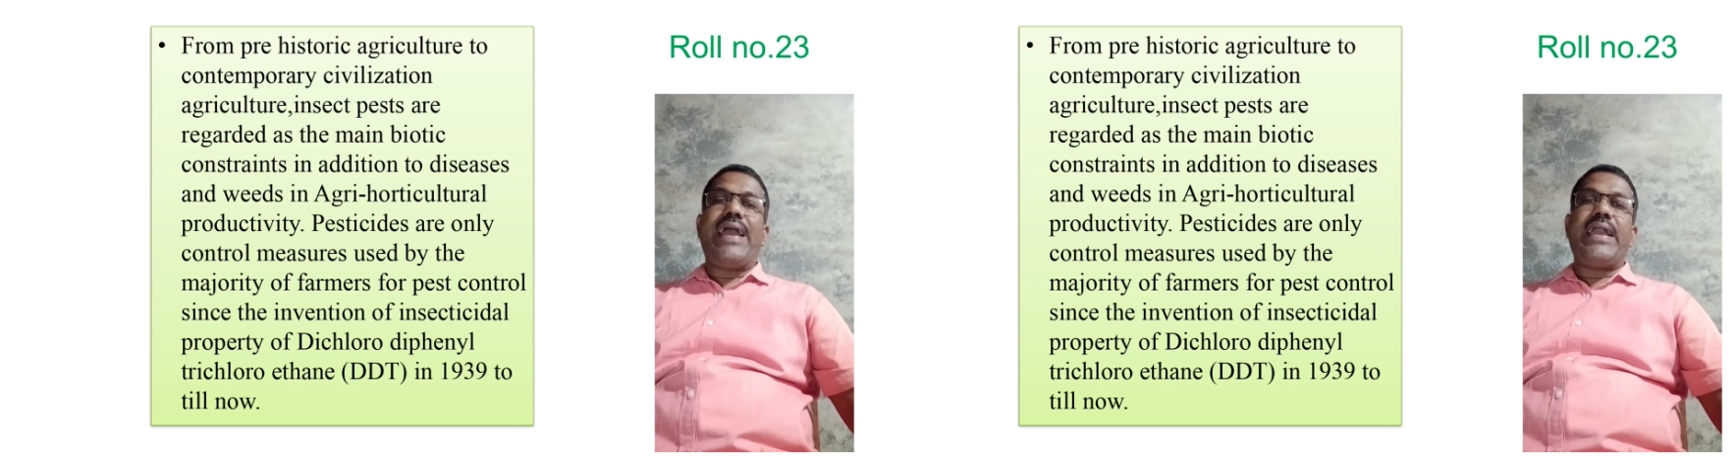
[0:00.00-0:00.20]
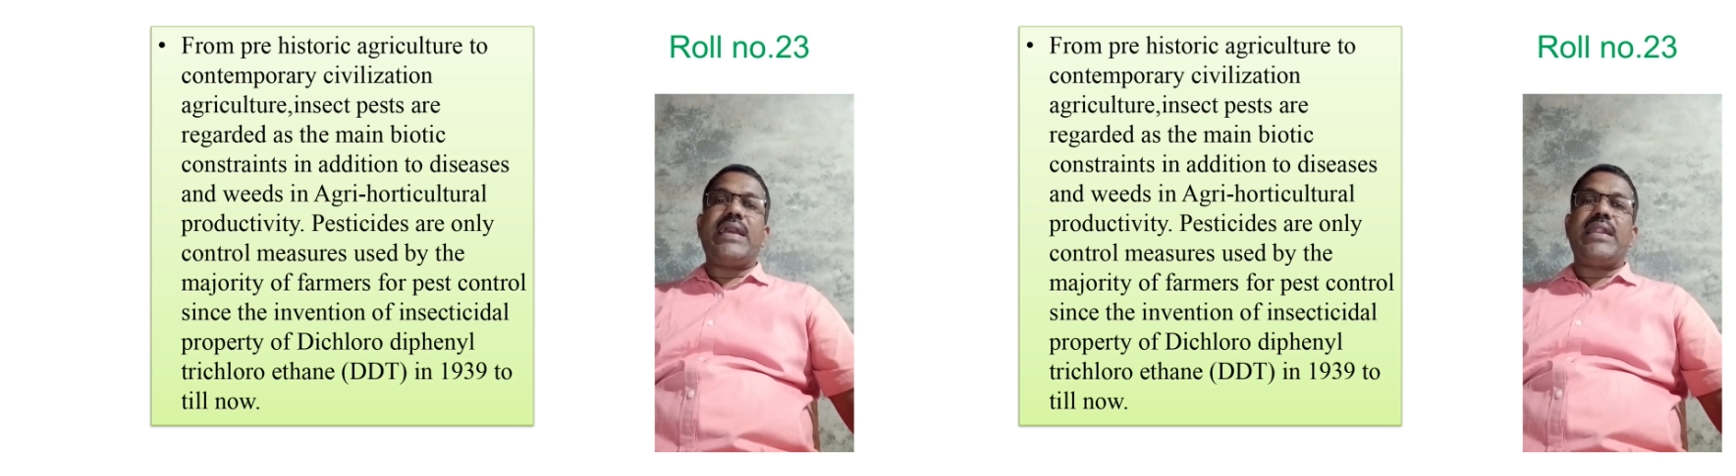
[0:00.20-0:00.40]

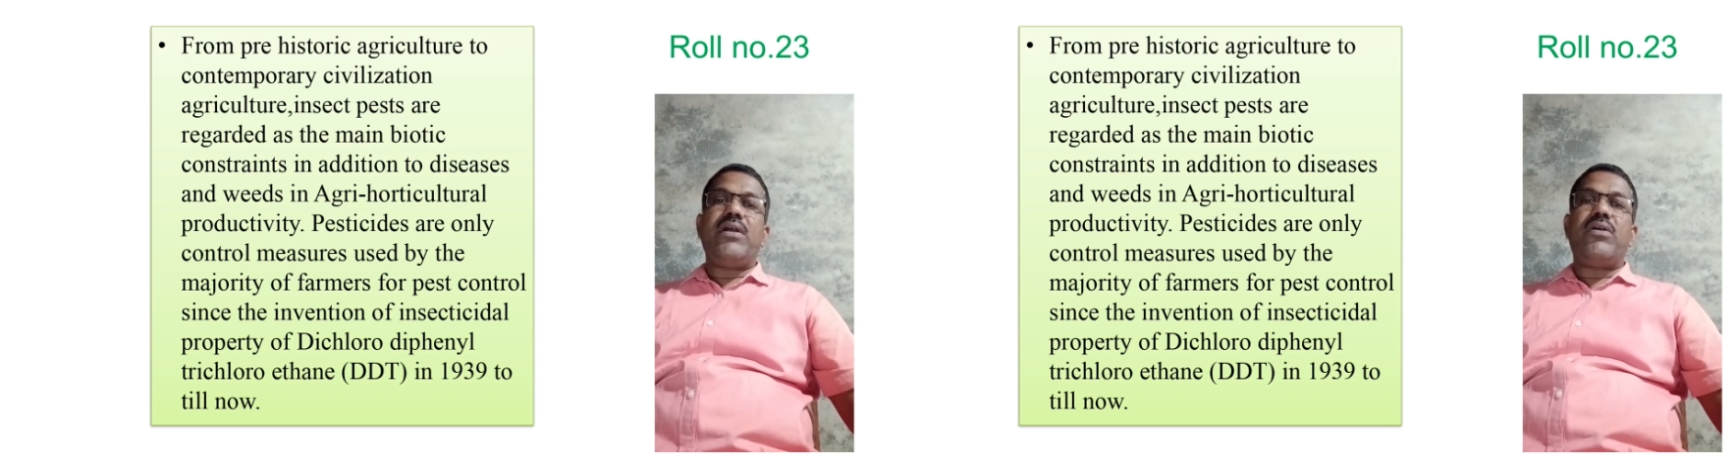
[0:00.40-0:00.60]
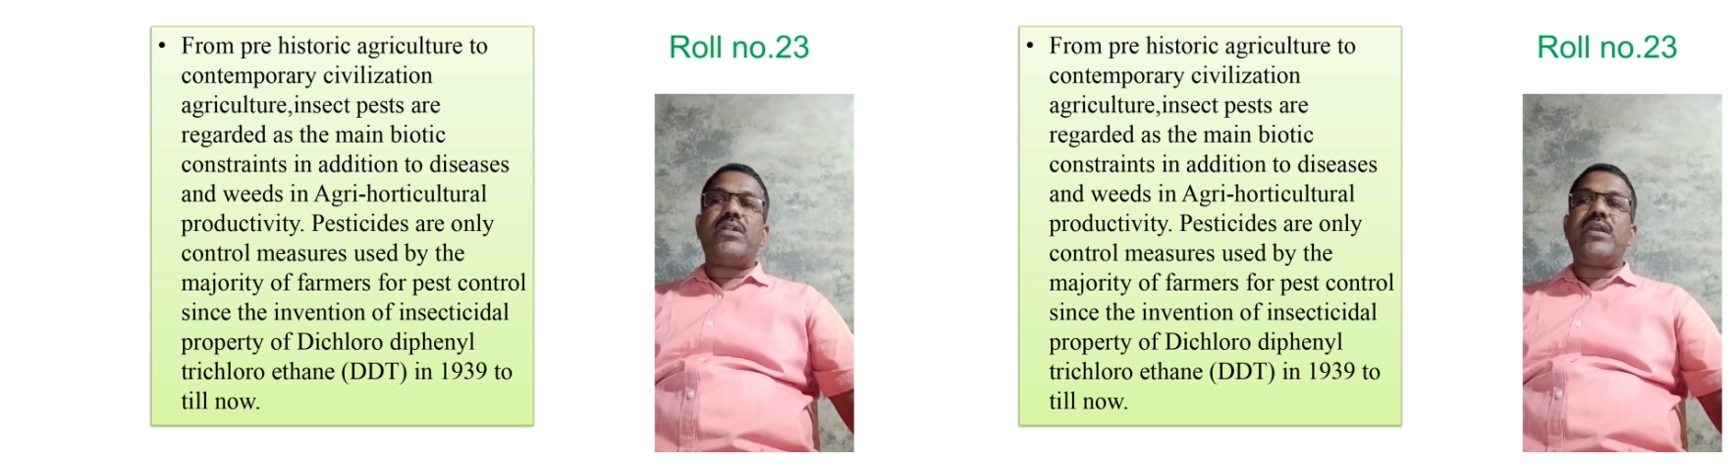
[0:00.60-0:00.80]

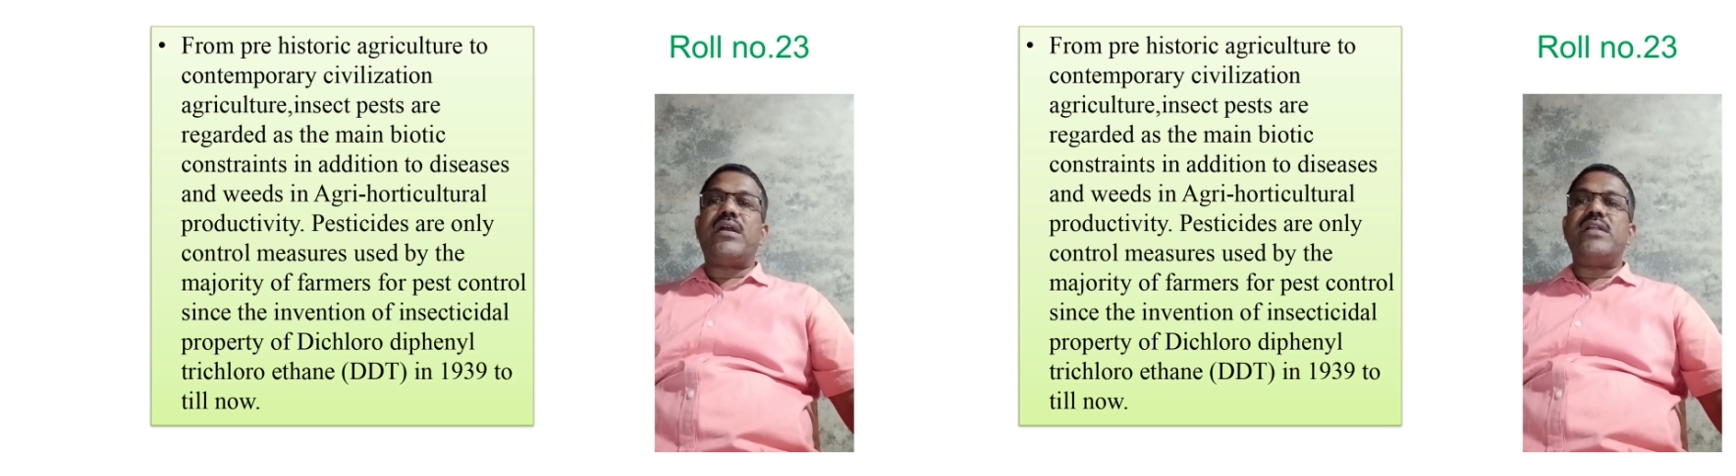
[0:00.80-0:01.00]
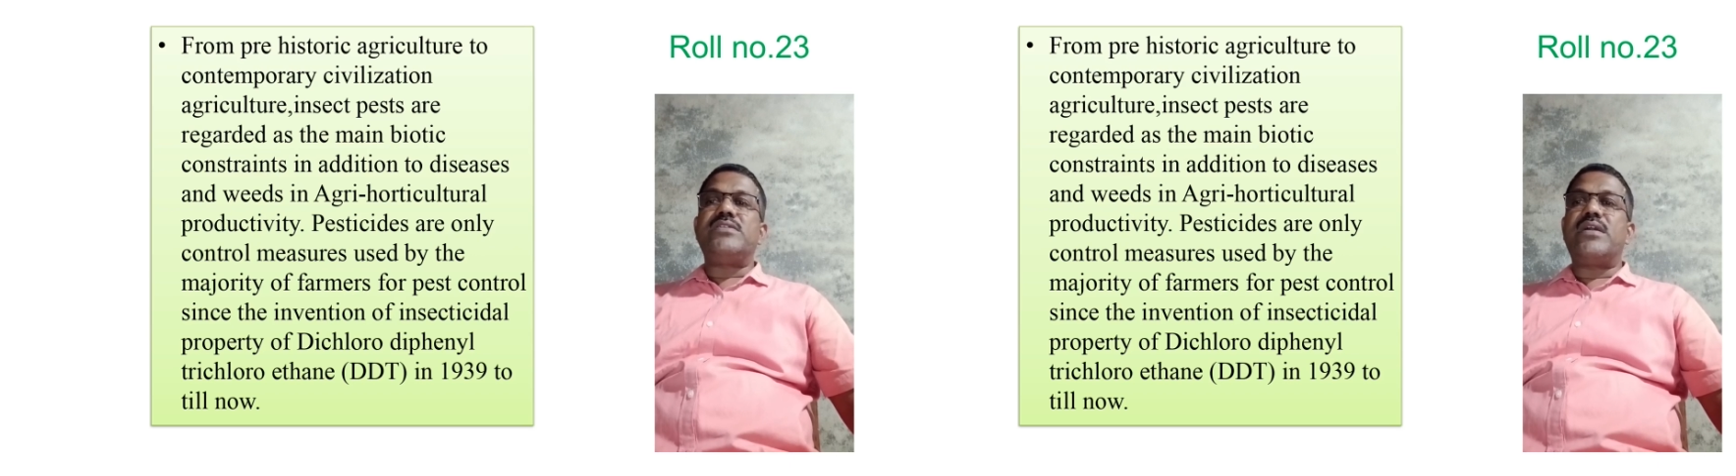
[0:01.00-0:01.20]

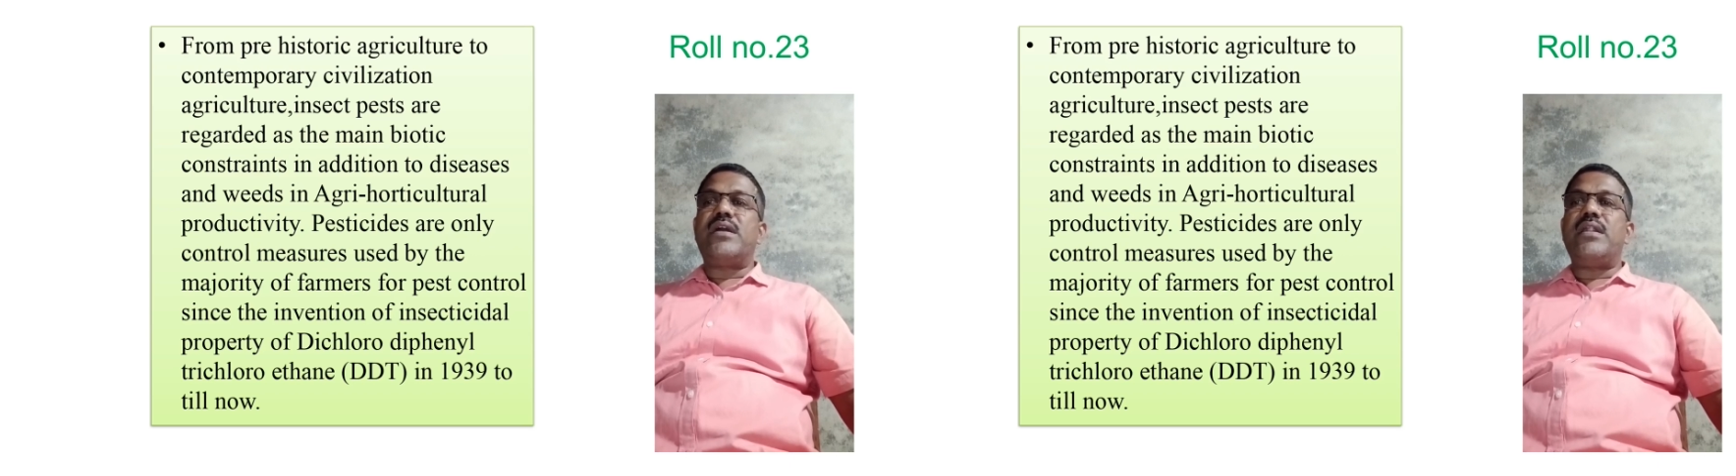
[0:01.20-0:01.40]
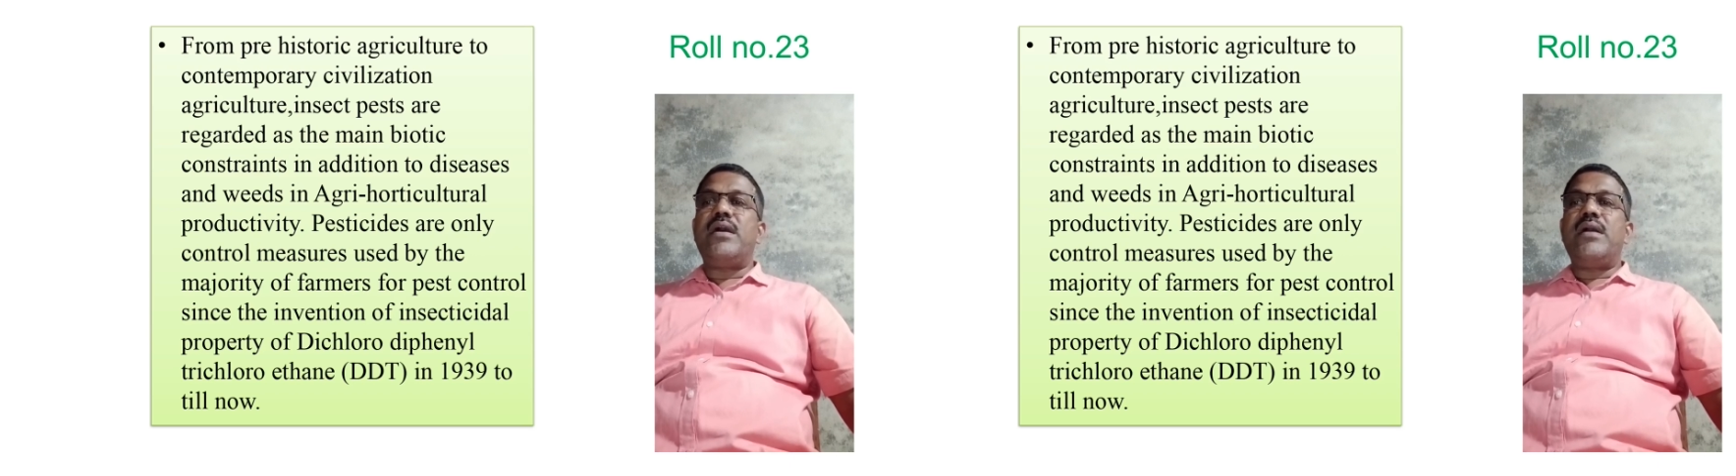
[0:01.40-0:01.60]

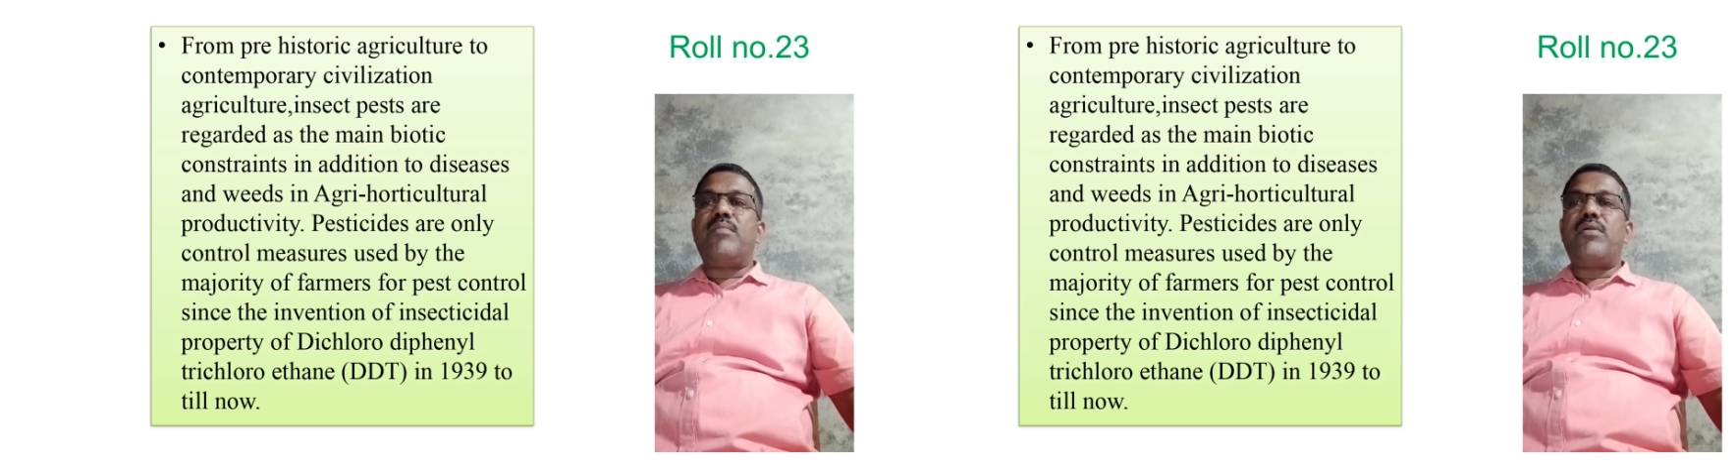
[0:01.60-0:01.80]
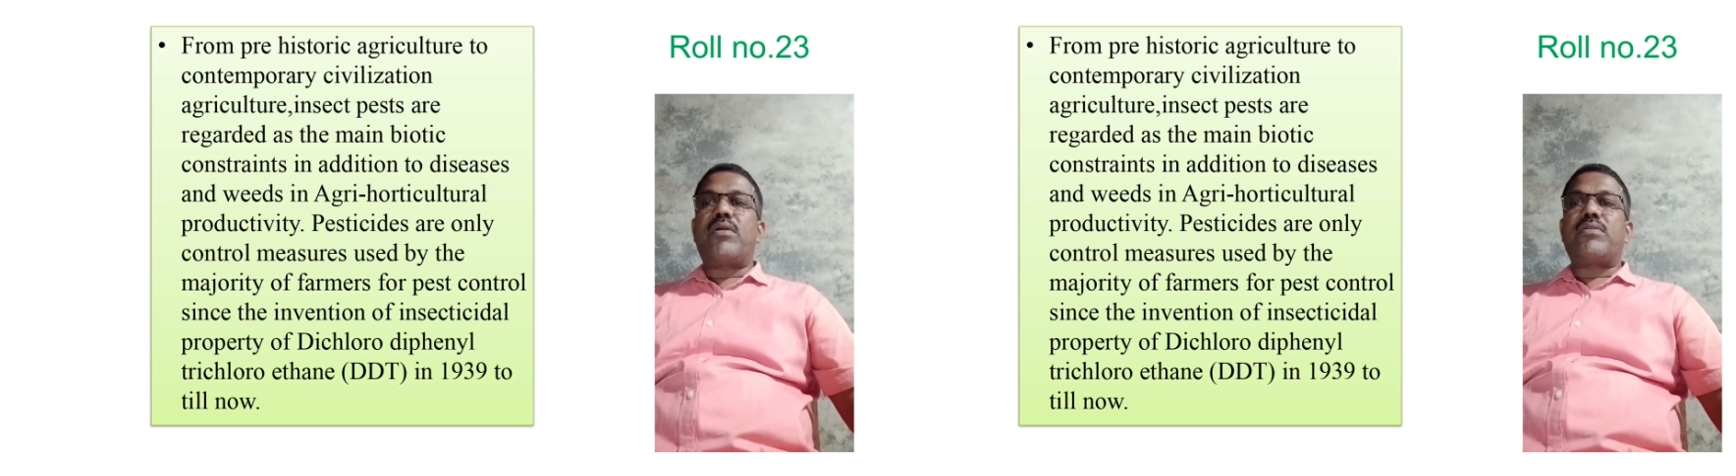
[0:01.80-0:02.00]
agri-horticultural
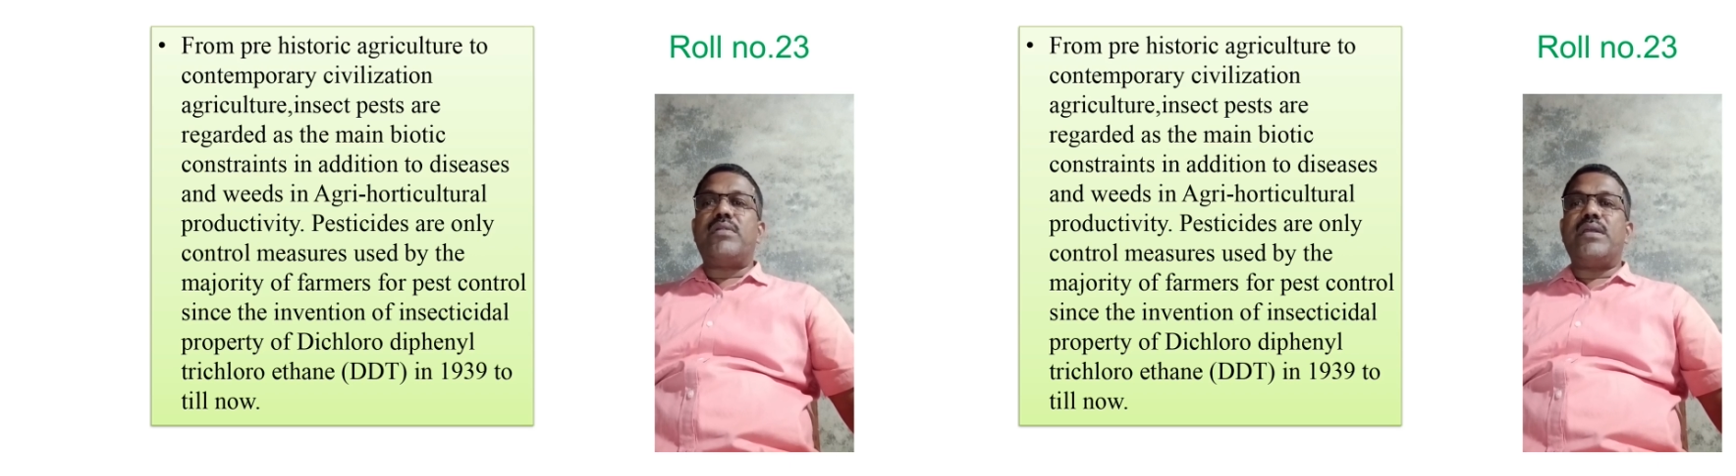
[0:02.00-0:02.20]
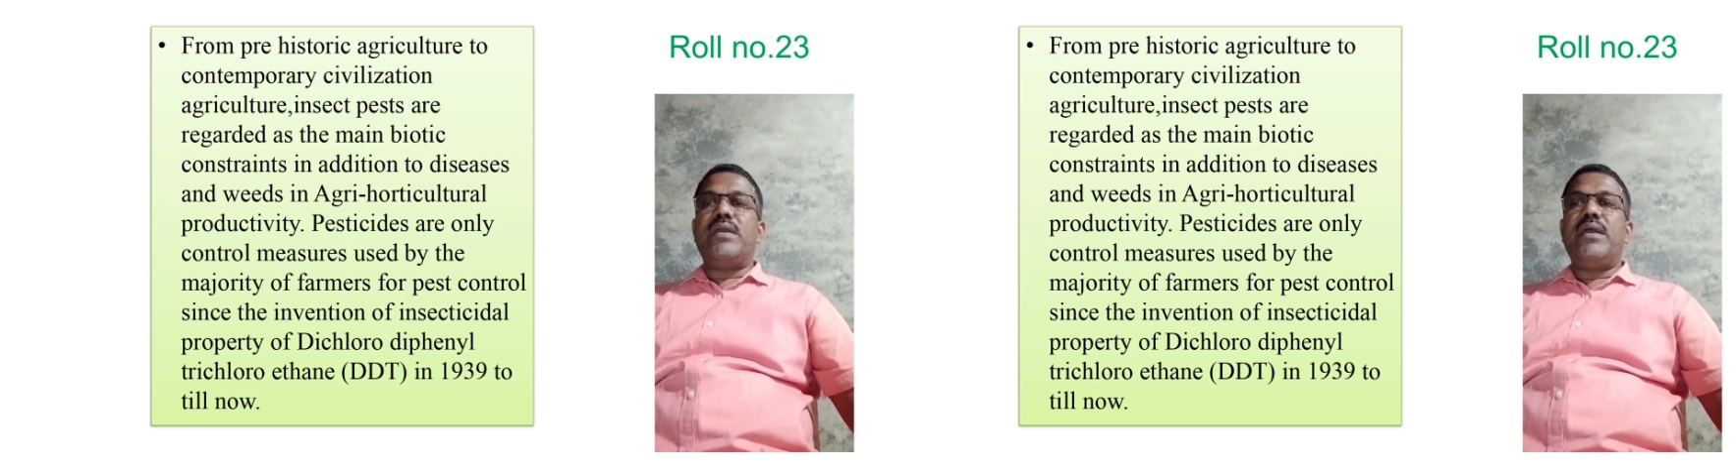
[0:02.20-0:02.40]
productivity.